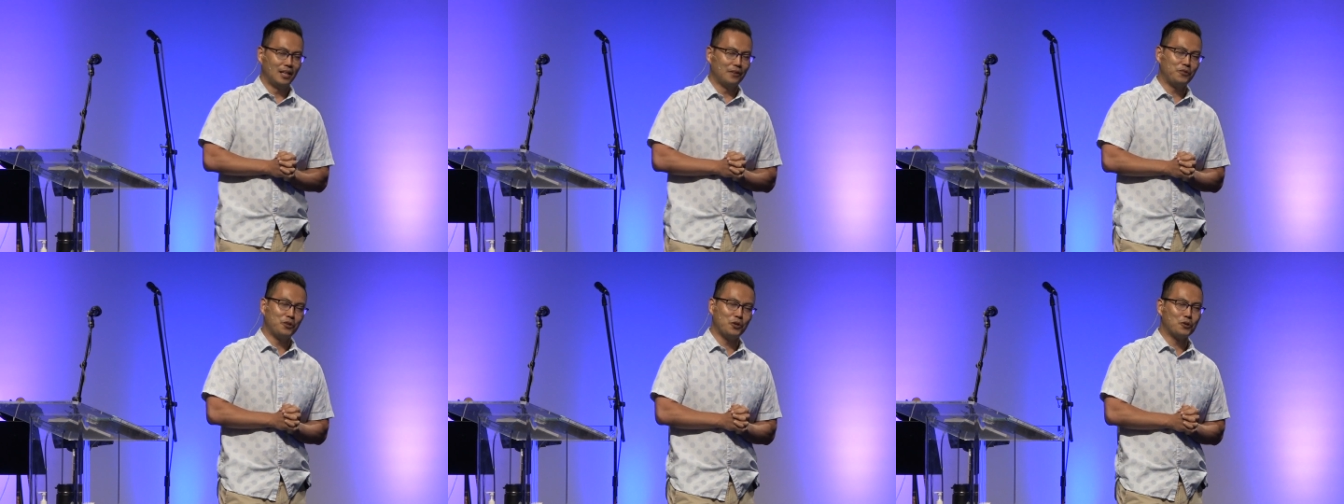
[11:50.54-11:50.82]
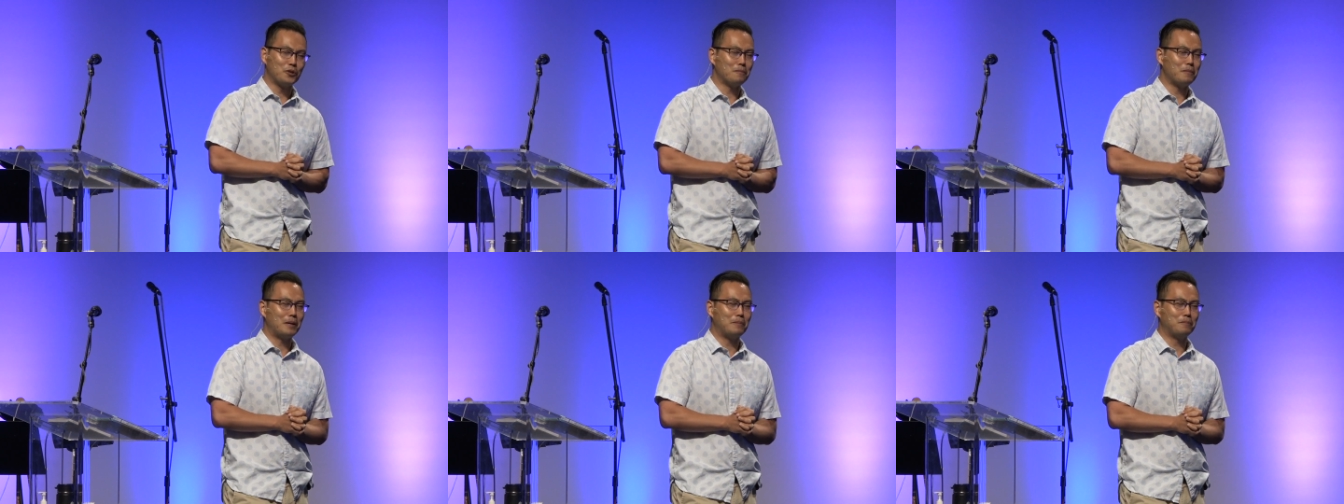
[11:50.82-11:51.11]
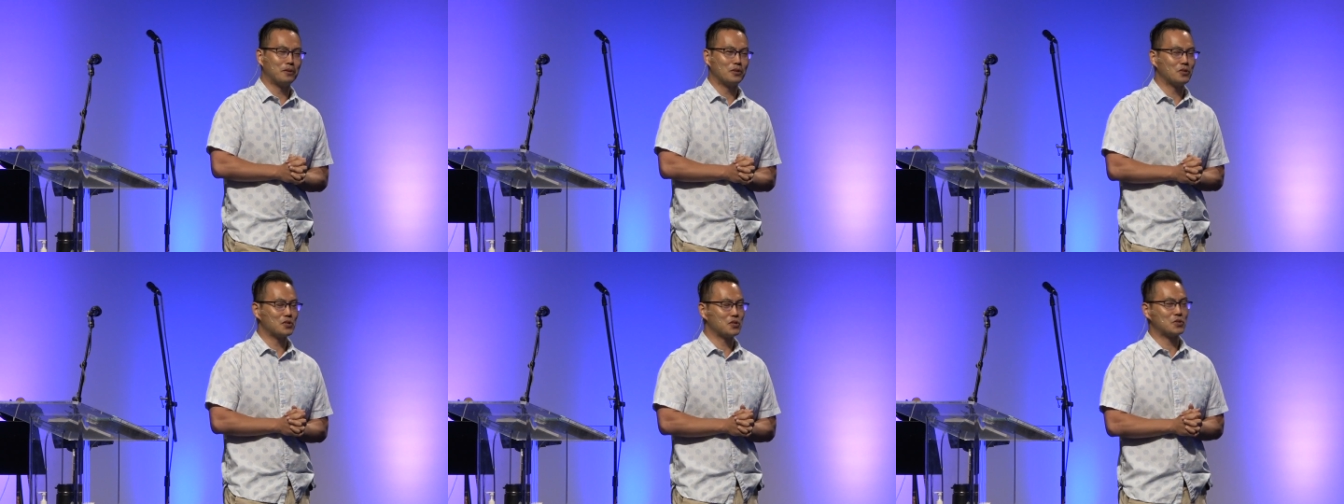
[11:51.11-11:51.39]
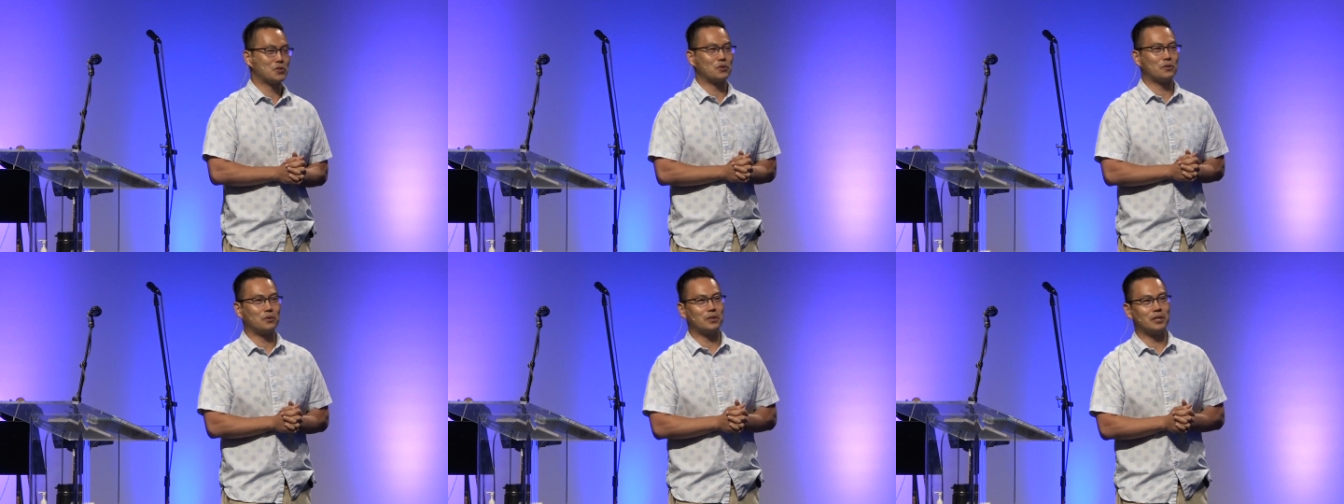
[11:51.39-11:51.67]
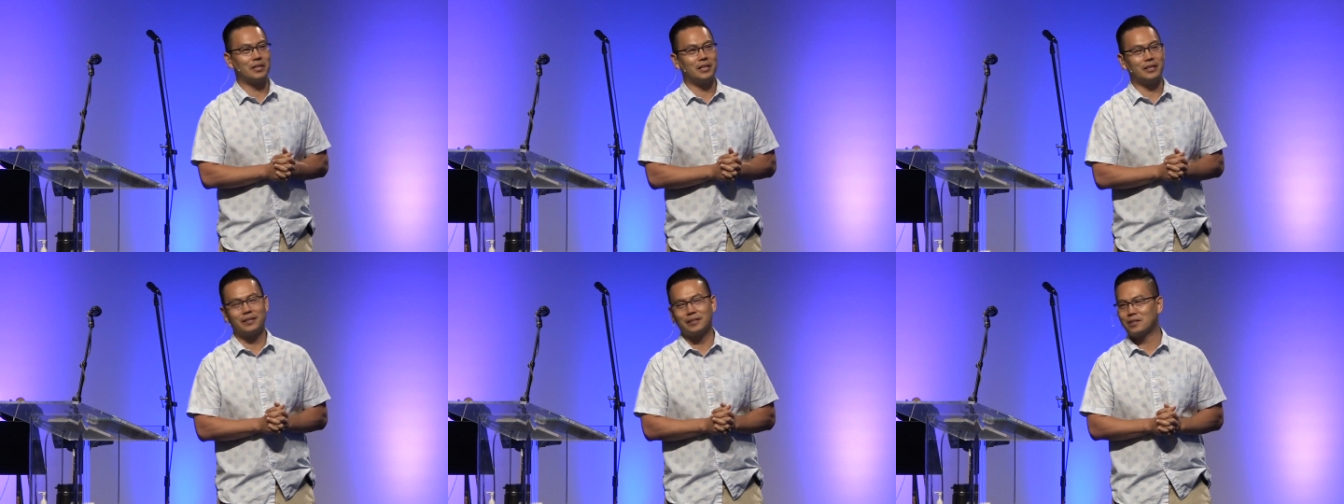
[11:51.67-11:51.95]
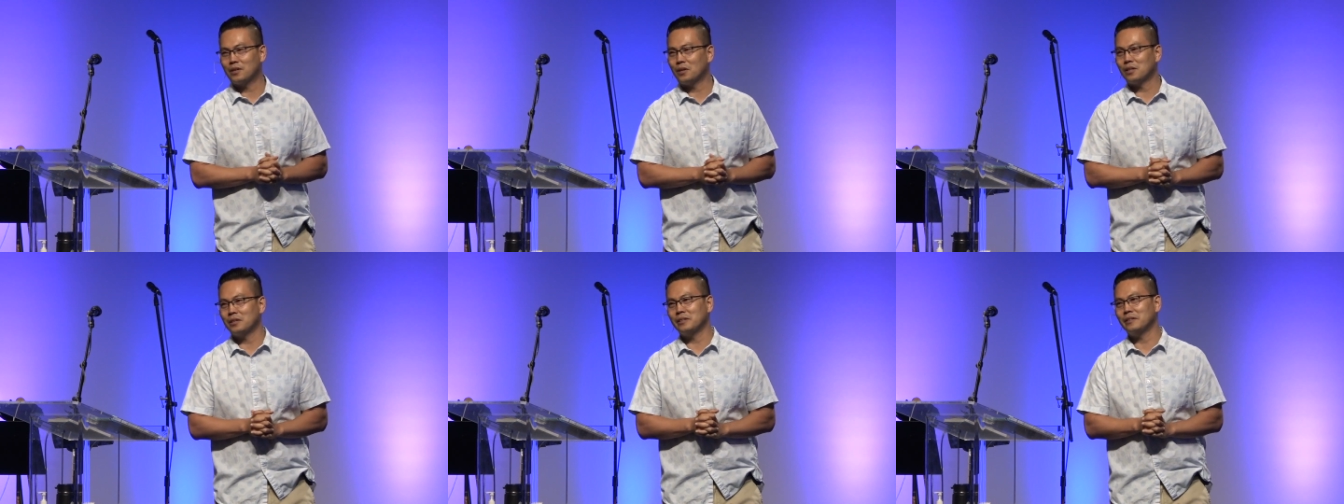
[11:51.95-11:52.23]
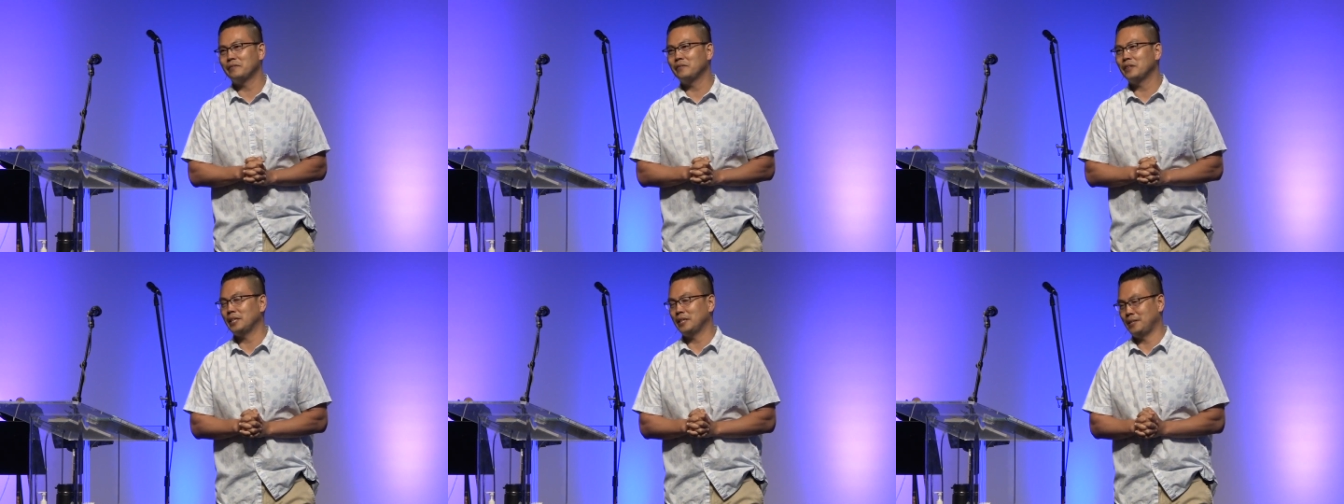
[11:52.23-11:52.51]
if you remember the story in the Garden
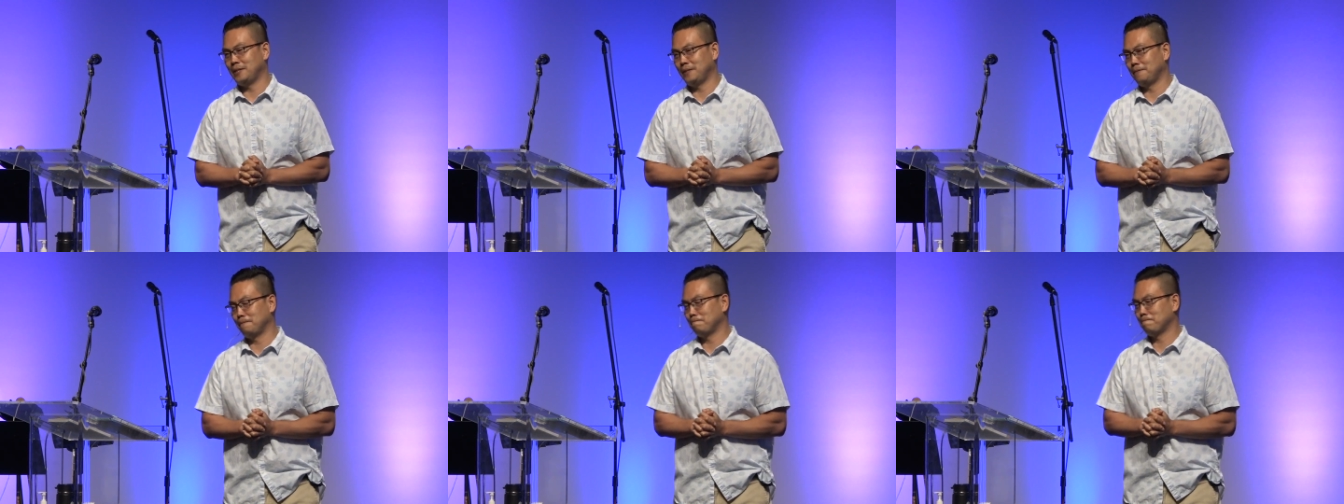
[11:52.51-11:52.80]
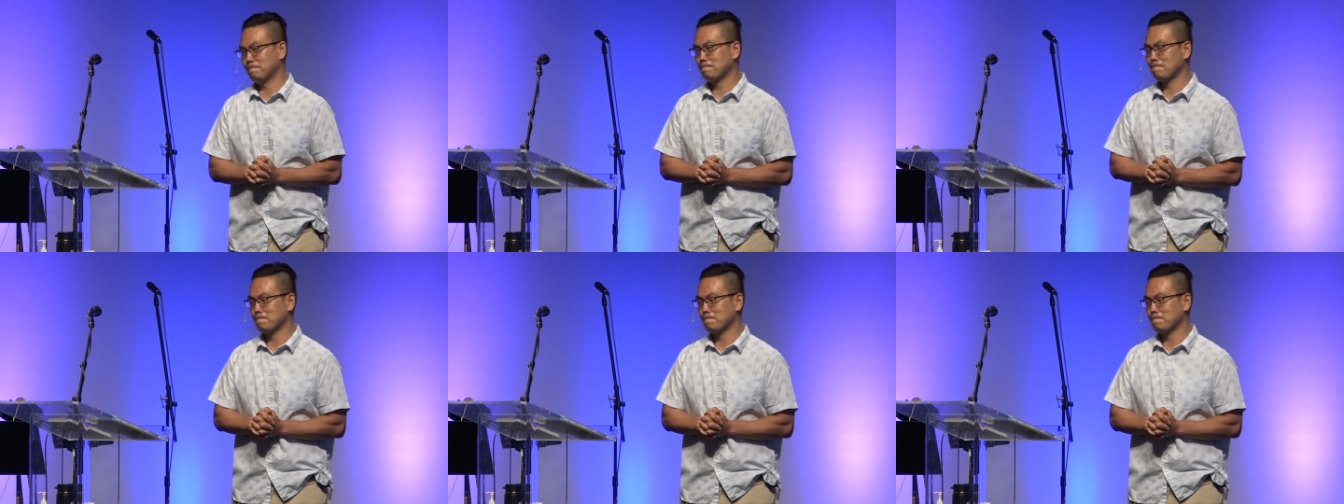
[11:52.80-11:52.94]
of Eden,